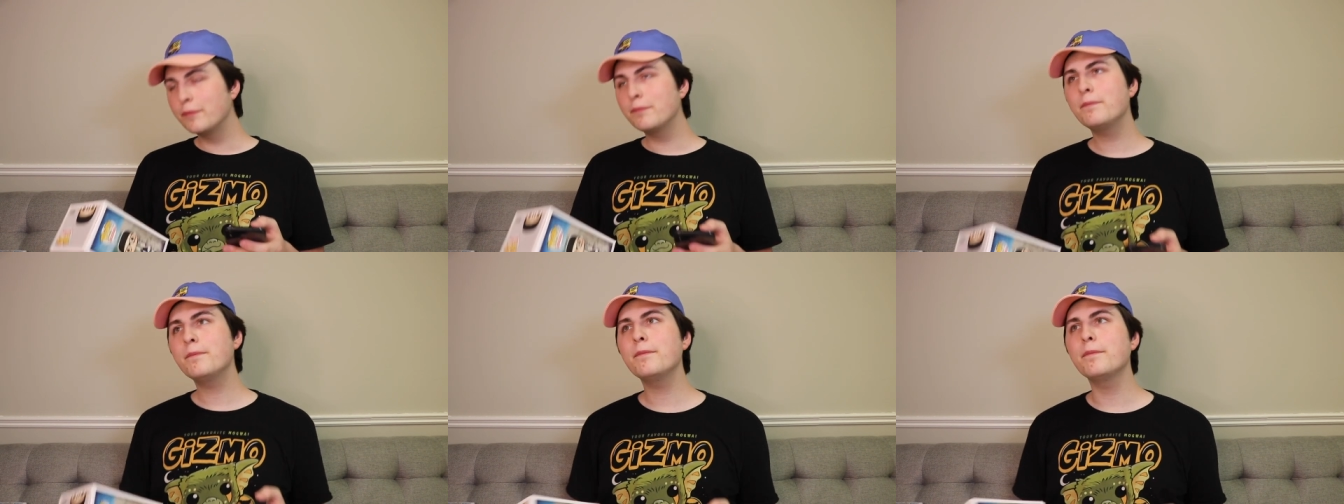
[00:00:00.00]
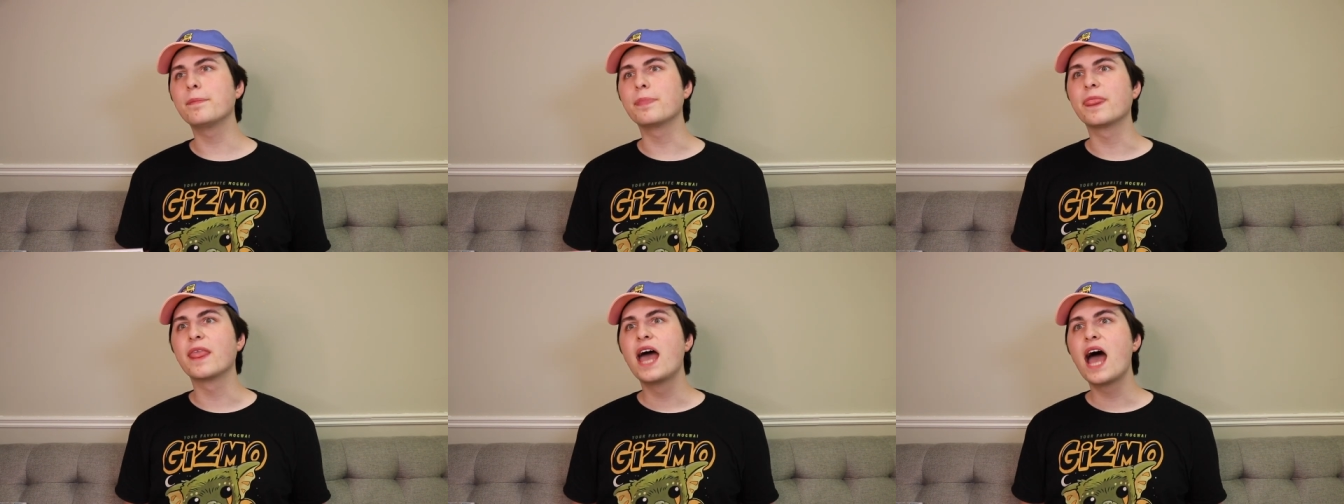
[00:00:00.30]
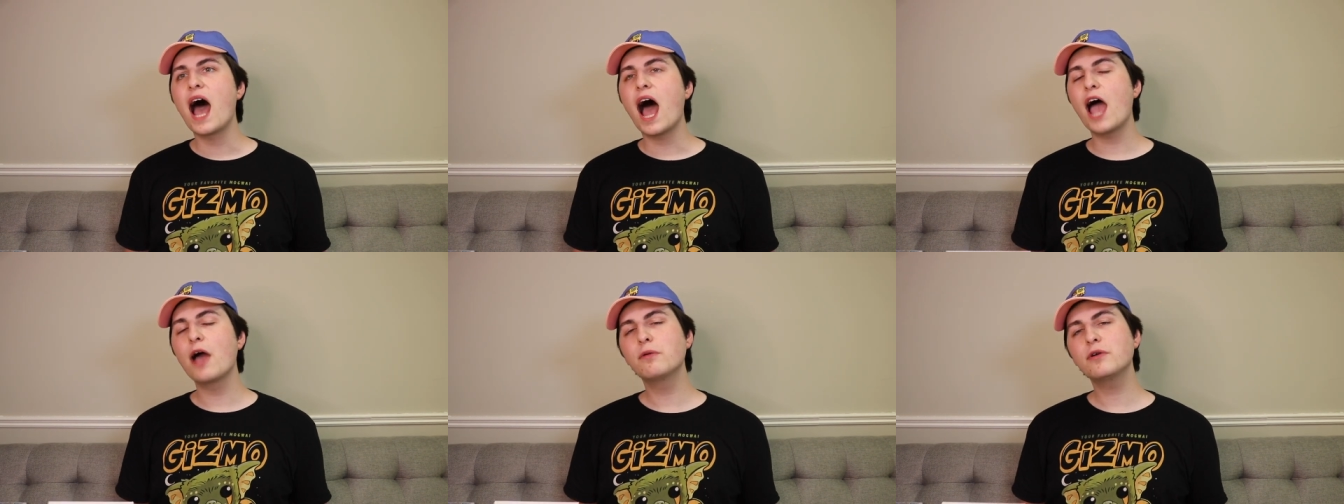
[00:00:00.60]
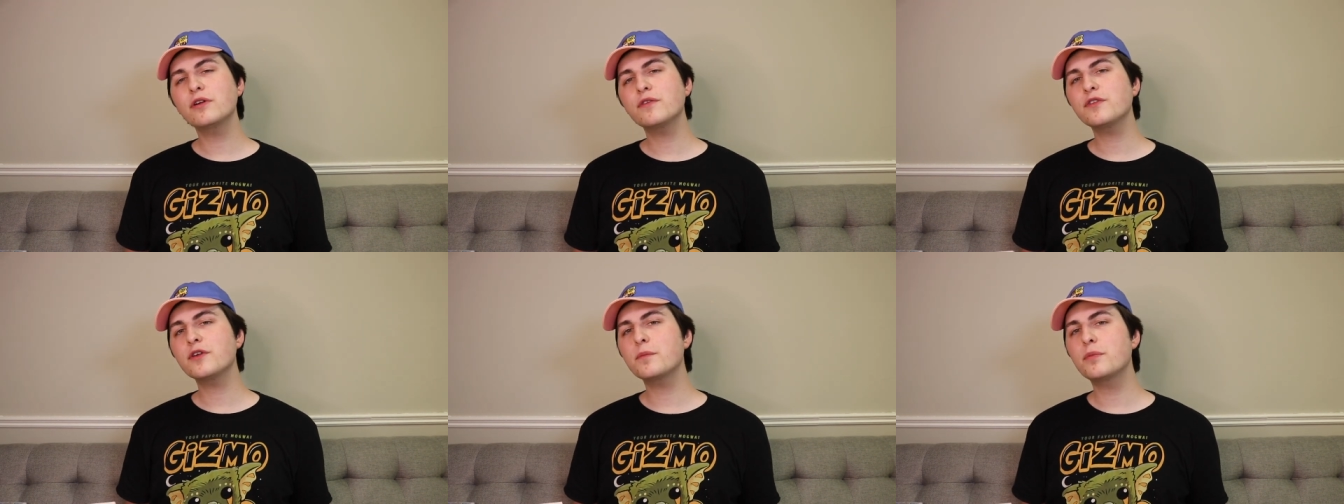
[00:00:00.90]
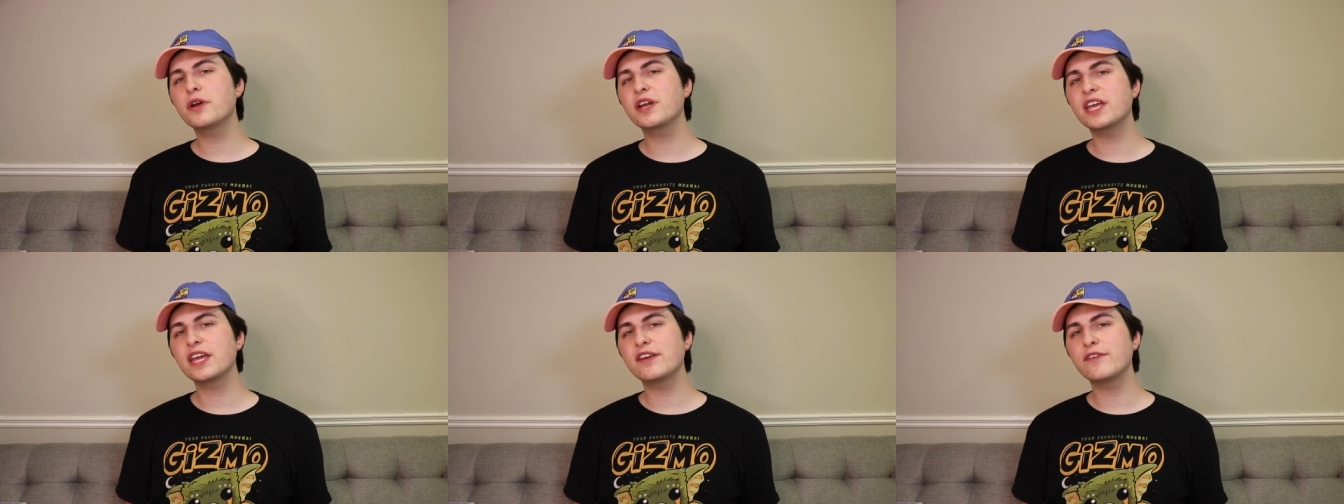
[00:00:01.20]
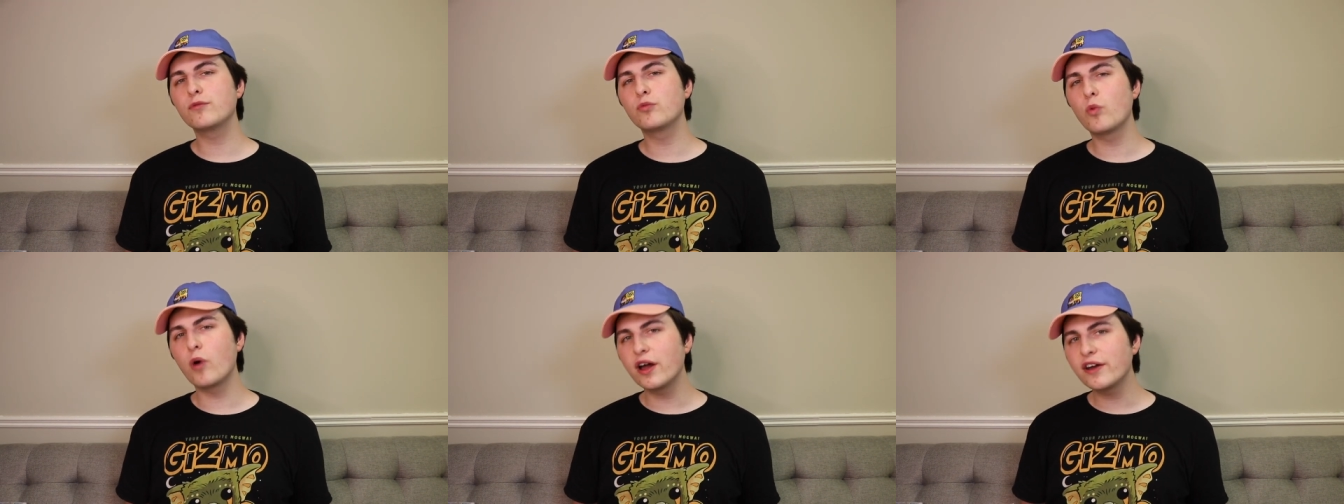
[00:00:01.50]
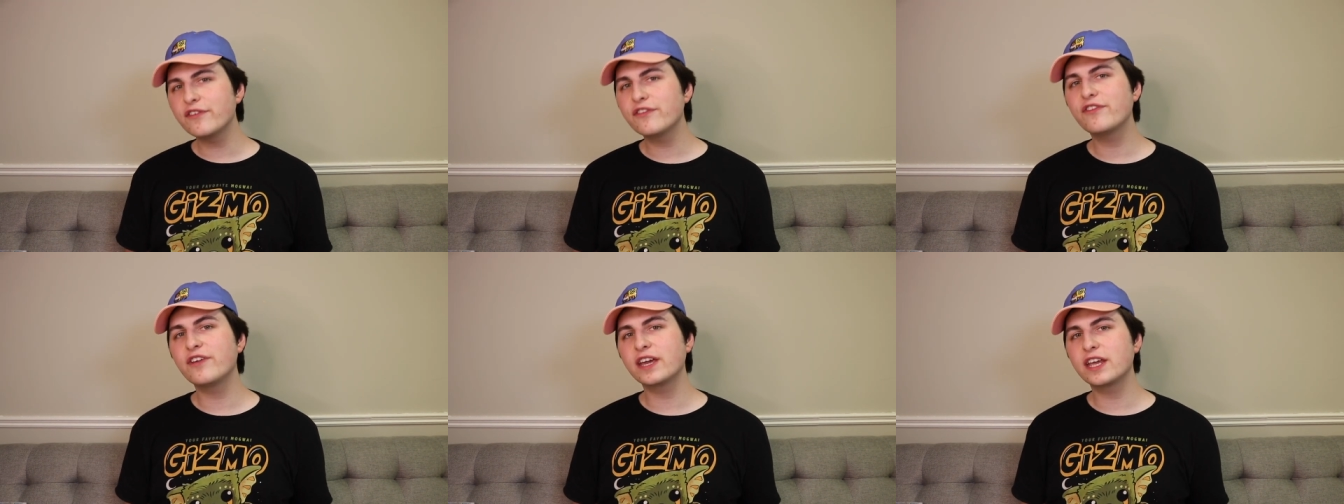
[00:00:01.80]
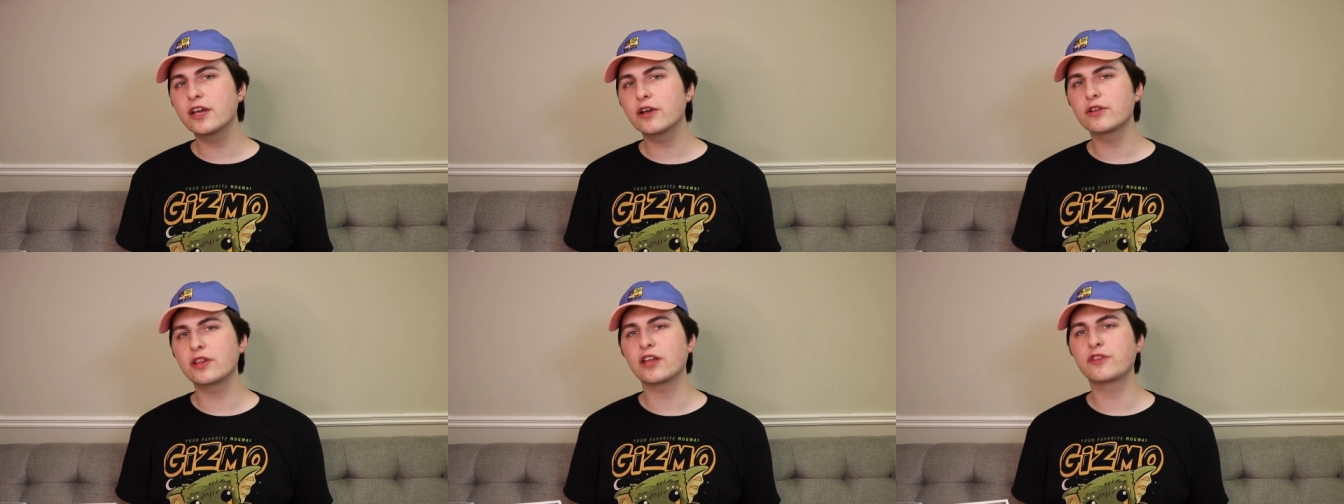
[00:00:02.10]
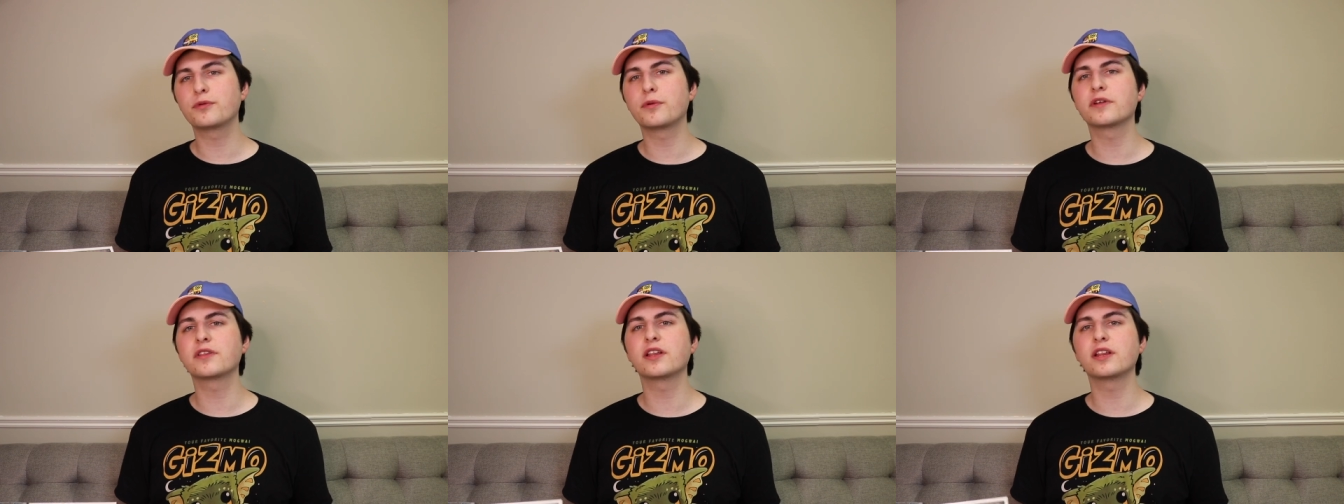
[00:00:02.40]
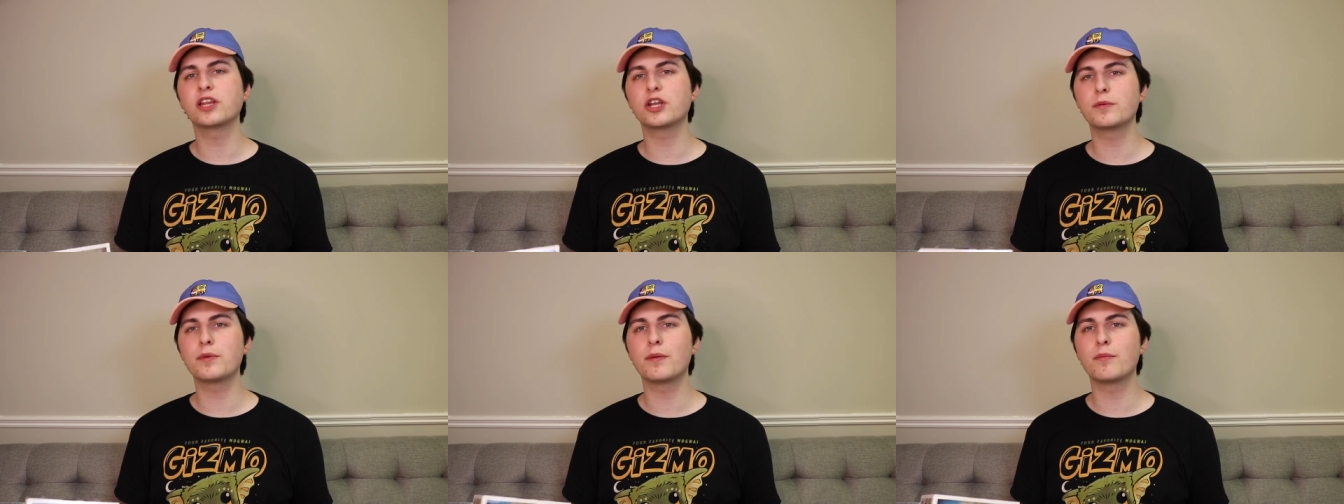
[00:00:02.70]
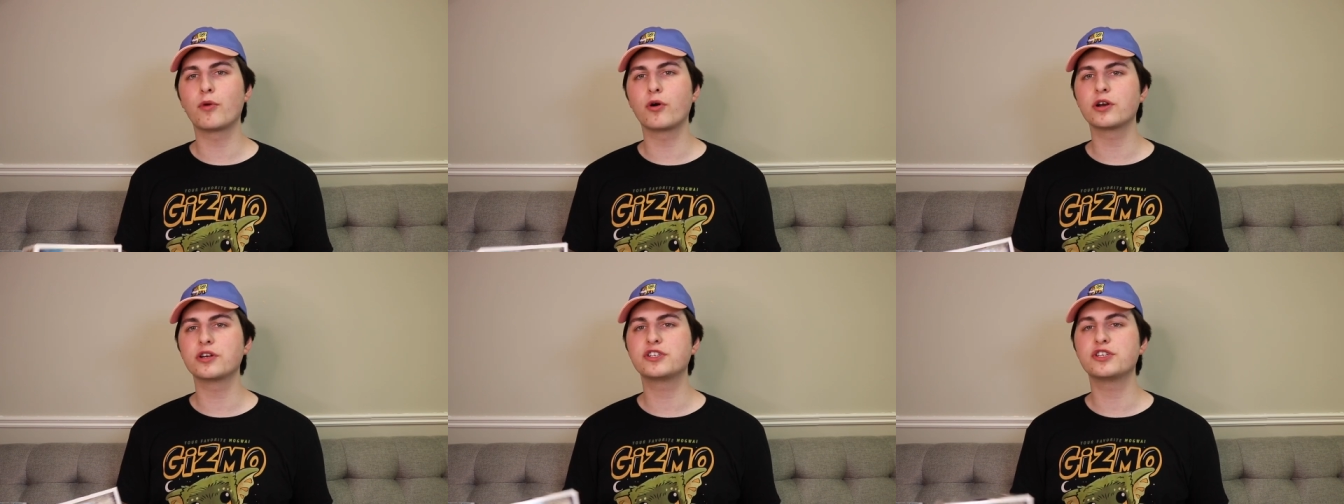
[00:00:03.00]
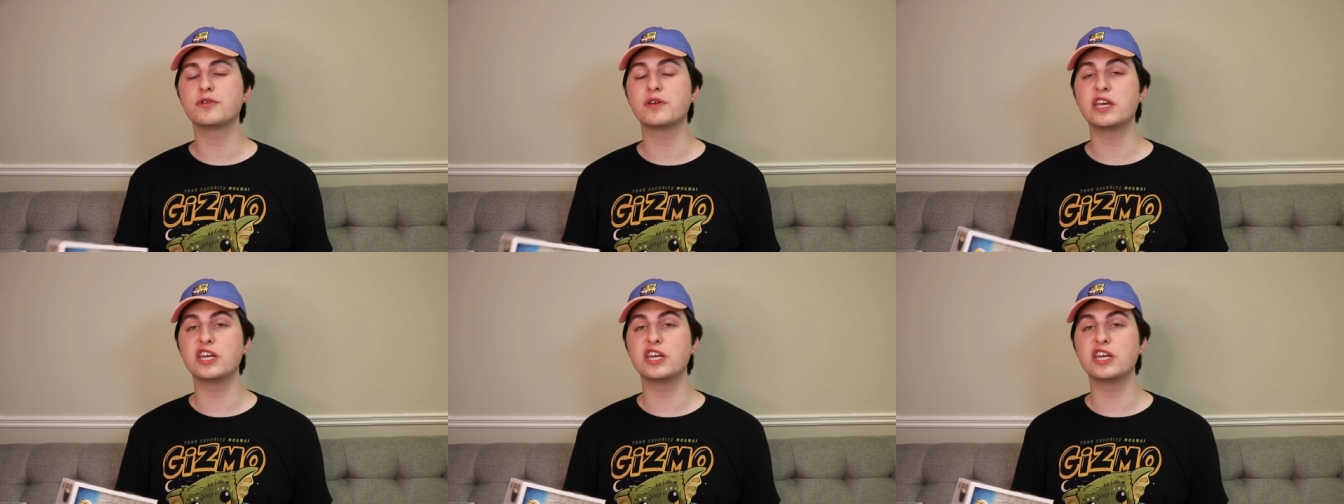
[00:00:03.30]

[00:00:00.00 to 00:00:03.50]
I wonder if they're putting in one figure that's worth a little bit more into